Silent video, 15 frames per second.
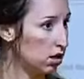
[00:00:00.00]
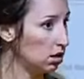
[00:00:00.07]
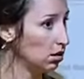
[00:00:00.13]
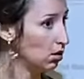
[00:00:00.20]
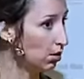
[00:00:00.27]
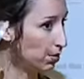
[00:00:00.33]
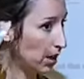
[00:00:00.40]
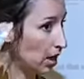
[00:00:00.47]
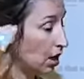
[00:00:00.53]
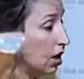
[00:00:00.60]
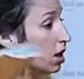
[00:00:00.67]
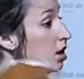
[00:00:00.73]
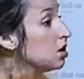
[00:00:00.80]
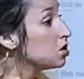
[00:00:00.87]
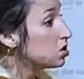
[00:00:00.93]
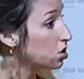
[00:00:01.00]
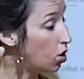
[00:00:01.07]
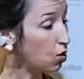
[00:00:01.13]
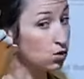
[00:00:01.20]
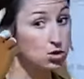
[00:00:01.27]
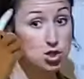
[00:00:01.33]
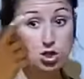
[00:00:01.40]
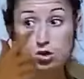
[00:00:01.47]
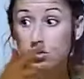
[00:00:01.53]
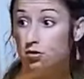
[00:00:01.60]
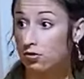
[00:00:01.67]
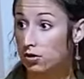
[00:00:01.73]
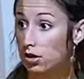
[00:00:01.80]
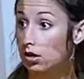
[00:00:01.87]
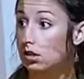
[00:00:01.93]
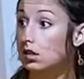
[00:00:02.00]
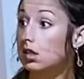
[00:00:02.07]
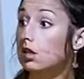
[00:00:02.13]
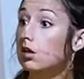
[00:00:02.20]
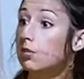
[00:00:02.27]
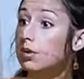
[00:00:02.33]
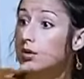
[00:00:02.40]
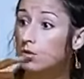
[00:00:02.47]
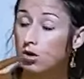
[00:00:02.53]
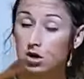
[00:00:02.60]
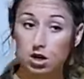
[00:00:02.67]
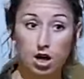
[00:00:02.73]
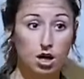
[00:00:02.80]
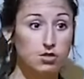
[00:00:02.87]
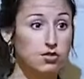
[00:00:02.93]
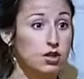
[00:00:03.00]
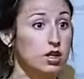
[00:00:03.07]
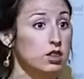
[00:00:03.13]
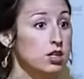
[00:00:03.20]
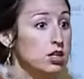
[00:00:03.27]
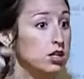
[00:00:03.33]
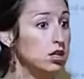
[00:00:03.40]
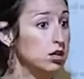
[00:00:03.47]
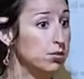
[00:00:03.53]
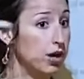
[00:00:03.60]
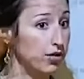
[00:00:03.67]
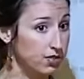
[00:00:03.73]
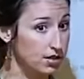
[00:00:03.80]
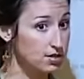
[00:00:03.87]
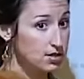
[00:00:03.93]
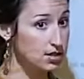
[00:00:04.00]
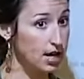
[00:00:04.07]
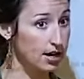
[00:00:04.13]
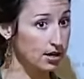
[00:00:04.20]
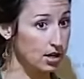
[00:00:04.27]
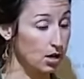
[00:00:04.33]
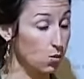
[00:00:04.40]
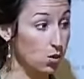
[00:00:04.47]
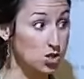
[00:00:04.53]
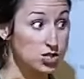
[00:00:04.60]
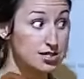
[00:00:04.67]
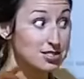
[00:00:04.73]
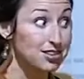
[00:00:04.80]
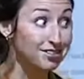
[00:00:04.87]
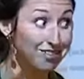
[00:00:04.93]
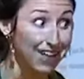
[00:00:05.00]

a little bit. So do you feel a little bit more confident thinking about this Saturday, which is the